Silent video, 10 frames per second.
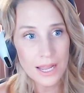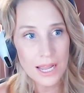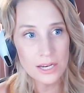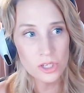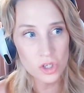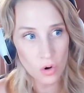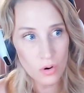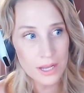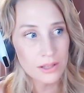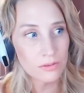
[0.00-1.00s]

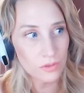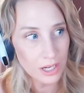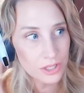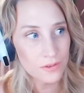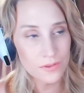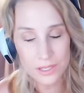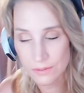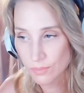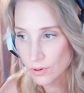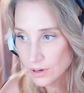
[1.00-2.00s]
enjoying the rush of this
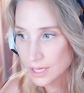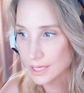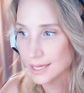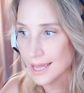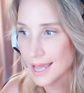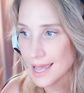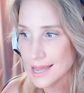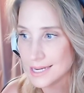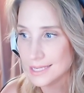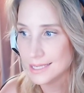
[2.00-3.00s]
book
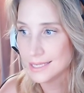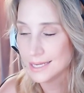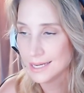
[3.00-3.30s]
and